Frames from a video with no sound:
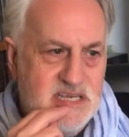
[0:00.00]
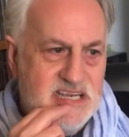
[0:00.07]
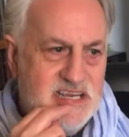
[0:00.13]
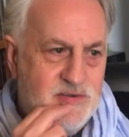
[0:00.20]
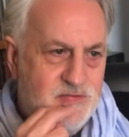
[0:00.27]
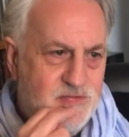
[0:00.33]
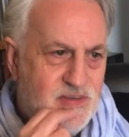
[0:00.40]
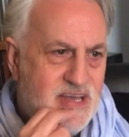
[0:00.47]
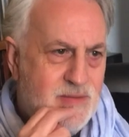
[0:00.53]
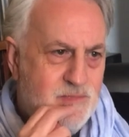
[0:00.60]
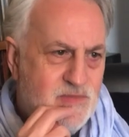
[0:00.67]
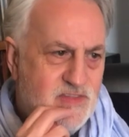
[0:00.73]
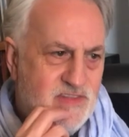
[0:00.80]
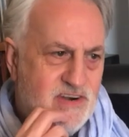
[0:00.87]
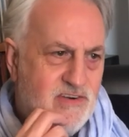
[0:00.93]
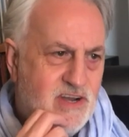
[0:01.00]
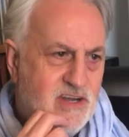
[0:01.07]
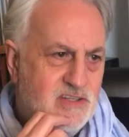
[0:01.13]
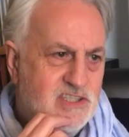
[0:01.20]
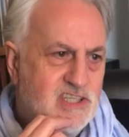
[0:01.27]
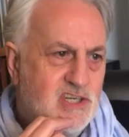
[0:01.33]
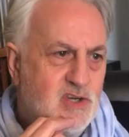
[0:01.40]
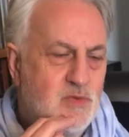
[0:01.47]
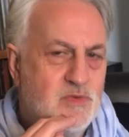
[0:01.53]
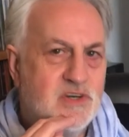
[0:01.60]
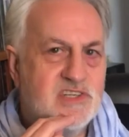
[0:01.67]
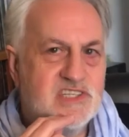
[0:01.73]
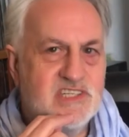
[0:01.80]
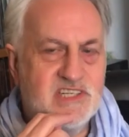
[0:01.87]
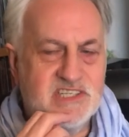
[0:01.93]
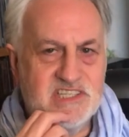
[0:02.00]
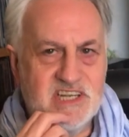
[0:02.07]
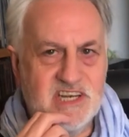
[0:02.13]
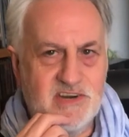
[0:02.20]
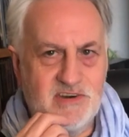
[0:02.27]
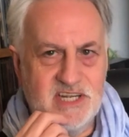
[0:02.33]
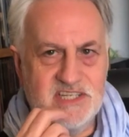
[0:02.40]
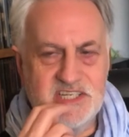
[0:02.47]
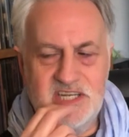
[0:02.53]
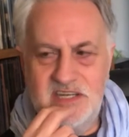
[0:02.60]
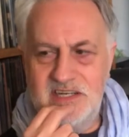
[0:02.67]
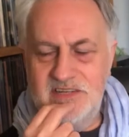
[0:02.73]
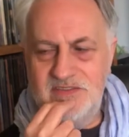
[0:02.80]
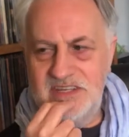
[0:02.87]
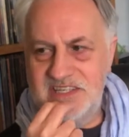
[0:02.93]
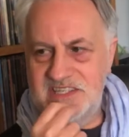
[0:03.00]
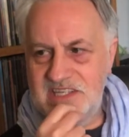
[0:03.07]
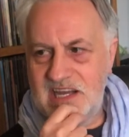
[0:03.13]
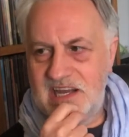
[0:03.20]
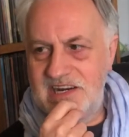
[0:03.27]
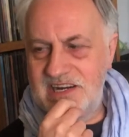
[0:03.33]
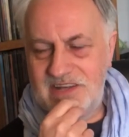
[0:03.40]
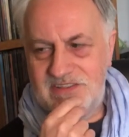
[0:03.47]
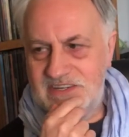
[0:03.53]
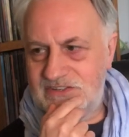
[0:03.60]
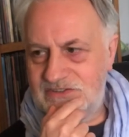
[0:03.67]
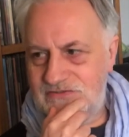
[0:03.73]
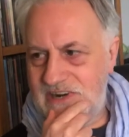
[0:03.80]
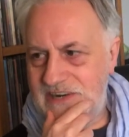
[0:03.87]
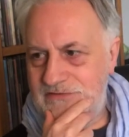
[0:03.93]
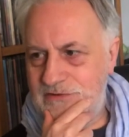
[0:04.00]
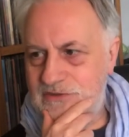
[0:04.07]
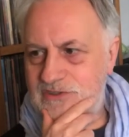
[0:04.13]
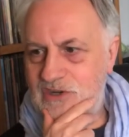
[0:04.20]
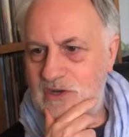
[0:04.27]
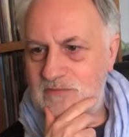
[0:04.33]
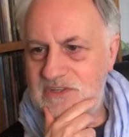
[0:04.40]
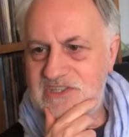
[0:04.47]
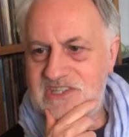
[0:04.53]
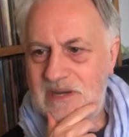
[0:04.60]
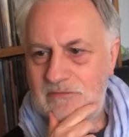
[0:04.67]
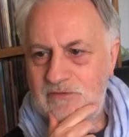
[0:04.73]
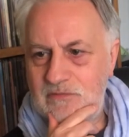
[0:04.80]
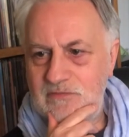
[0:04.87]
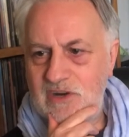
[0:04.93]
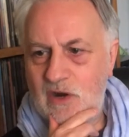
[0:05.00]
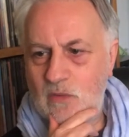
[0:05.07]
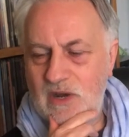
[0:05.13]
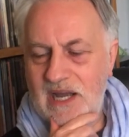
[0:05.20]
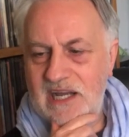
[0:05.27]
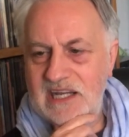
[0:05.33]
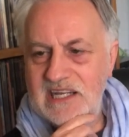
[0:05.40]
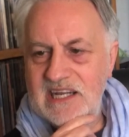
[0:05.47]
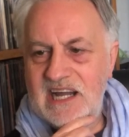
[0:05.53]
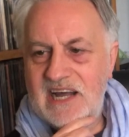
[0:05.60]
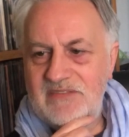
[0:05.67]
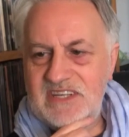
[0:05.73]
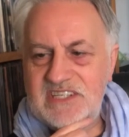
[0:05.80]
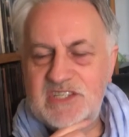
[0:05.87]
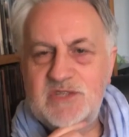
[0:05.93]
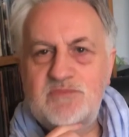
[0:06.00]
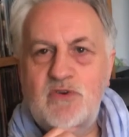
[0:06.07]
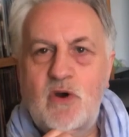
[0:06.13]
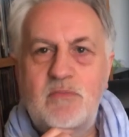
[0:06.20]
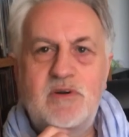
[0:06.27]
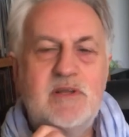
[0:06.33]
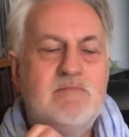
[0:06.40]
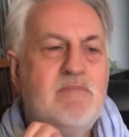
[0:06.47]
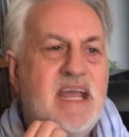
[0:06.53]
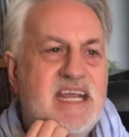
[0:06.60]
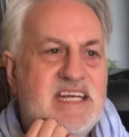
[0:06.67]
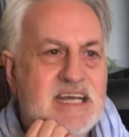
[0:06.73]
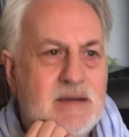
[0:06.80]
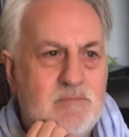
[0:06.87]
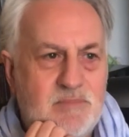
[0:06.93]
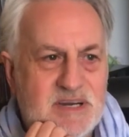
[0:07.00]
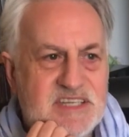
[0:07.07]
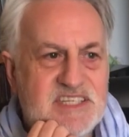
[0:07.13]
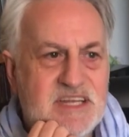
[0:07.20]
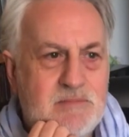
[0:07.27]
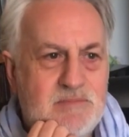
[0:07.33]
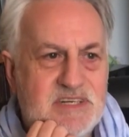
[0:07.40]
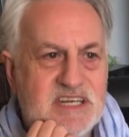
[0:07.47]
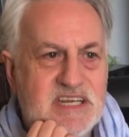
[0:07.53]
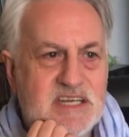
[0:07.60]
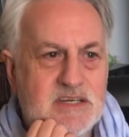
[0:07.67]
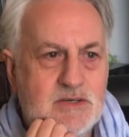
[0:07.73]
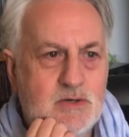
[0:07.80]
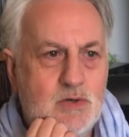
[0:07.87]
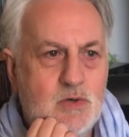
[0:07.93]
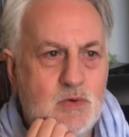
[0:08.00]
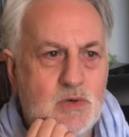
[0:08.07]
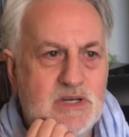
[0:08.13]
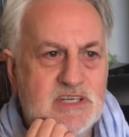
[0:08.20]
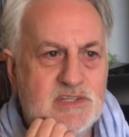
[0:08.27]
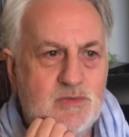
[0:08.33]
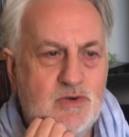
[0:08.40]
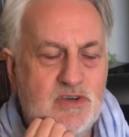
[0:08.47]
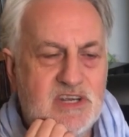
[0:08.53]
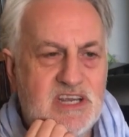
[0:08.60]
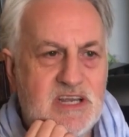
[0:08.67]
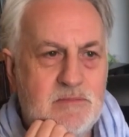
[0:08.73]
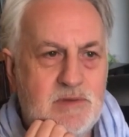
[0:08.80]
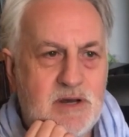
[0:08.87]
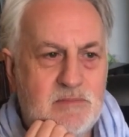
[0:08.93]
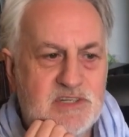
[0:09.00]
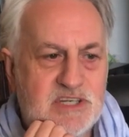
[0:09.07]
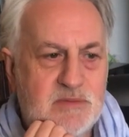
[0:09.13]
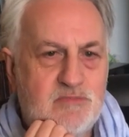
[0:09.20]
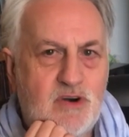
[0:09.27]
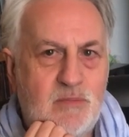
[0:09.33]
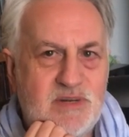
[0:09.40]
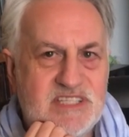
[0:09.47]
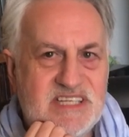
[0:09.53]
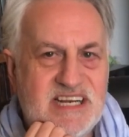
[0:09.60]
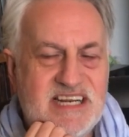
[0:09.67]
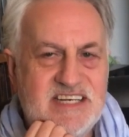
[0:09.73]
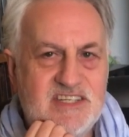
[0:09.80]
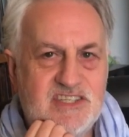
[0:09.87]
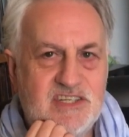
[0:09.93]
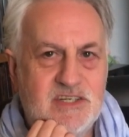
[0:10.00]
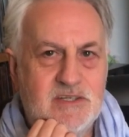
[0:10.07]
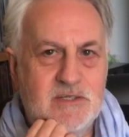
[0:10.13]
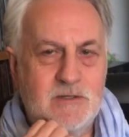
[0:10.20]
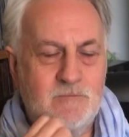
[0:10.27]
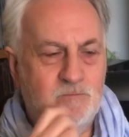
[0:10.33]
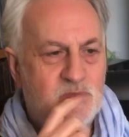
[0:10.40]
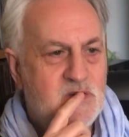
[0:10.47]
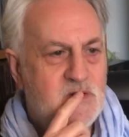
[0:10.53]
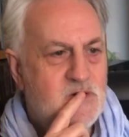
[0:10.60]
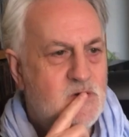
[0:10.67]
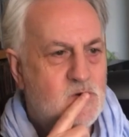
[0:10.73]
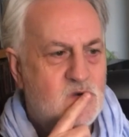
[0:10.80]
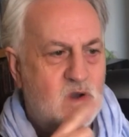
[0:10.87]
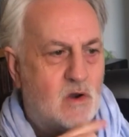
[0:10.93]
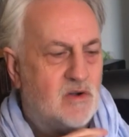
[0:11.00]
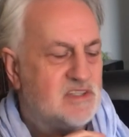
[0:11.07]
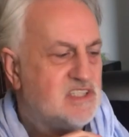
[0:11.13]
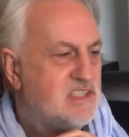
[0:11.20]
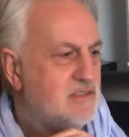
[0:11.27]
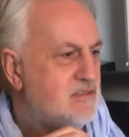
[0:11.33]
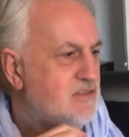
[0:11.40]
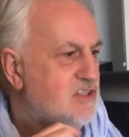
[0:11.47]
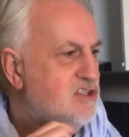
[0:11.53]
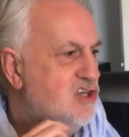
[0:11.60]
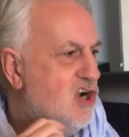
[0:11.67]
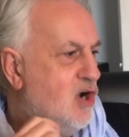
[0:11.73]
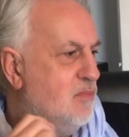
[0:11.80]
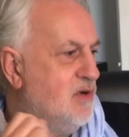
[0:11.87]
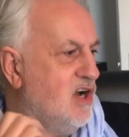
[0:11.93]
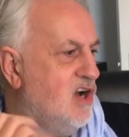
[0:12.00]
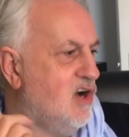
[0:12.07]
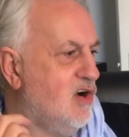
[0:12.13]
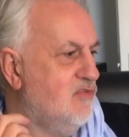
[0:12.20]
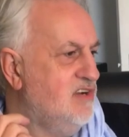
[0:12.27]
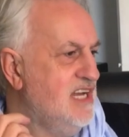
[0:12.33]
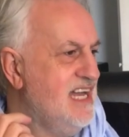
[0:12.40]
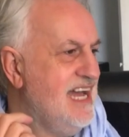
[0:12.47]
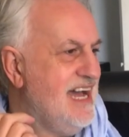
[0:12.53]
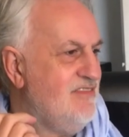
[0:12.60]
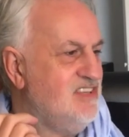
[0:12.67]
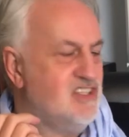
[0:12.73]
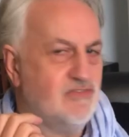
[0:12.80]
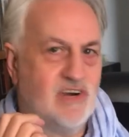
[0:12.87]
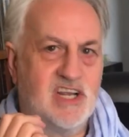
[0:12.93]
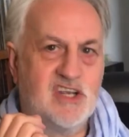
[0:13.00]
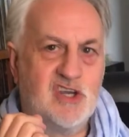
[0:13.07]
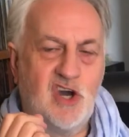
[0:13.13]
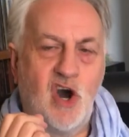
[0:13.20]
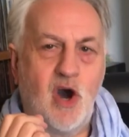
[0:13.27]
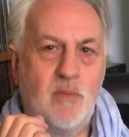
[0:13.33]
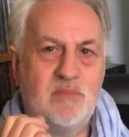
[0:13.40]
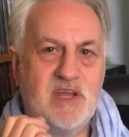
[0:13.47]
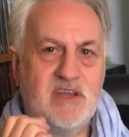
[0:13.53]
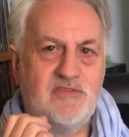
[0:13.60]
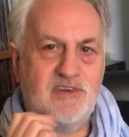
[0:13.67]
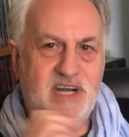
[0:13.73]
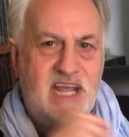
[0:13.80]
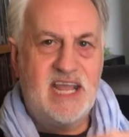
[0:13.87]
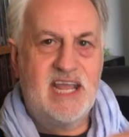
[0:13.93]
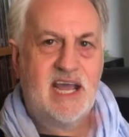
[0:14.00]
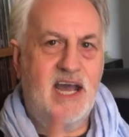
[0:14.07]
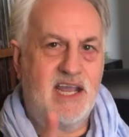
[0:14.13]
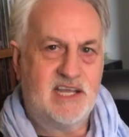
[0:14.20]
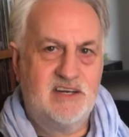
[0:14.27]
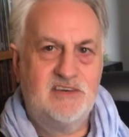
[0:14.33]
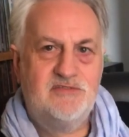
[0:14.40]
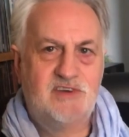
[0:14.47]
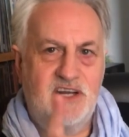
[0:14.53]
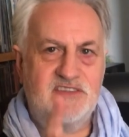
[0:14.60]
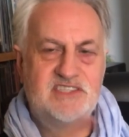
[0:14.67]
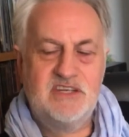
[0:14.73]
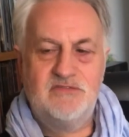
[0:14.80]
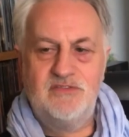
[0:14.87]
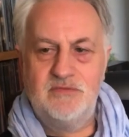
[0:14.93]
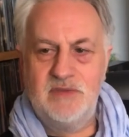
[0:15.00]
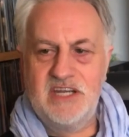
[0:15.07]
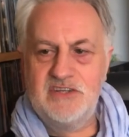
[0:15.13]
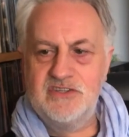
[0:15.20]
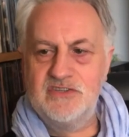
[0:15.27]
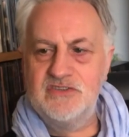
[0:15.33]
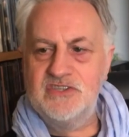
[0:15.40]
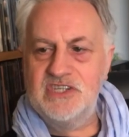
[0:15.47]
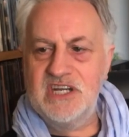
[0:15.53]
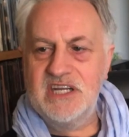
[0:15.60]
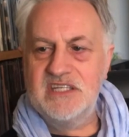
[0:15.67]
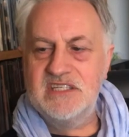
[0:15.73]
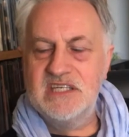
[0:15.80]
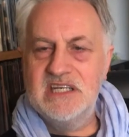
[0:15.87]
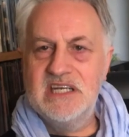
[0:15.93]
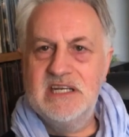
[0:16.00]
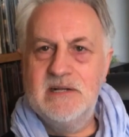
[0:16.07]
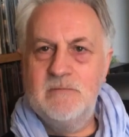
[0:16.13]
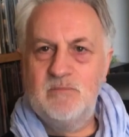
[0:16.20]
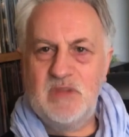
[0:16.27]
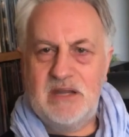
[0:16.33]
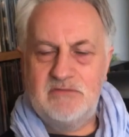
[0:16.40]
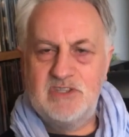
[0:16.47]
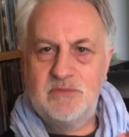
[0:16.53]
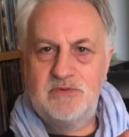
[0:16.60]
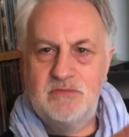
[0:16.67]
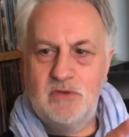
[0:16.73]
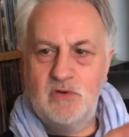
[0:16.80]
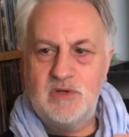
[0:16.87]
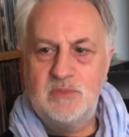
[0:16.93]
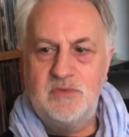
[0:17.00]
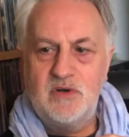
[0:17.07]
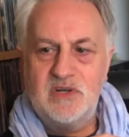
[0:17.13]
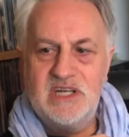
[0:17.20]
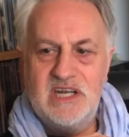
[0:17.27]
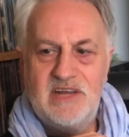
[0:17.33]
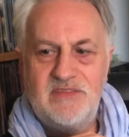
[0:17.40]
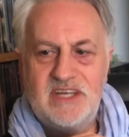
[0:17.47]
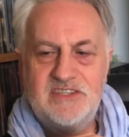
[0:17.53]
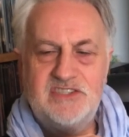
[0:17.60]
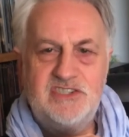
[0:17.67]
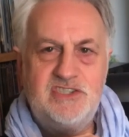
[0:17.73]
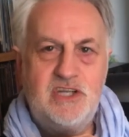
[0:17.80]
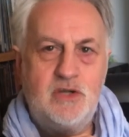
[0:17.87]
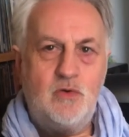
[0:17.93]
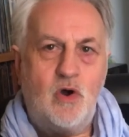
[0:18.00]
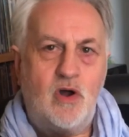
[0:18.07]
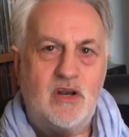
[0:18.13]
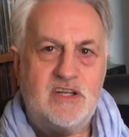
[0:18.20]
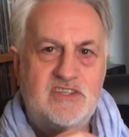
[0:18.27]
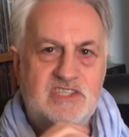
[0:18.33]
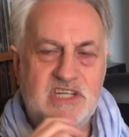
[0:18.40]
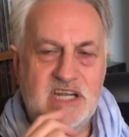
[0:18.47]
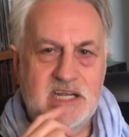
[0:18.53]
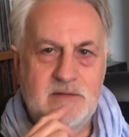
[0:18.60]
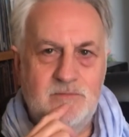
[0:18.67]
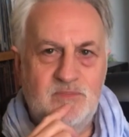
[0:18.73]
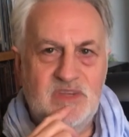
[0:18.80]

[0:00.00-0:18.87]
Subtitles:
If there are two books in a series, this another dreadful term that's come from nowhere, and this is probably made up by somebody who is working in publishing, probably as an intern, who got the job of having to write copy for an AI, an advanced information sheet, to promote a book, and that's duology.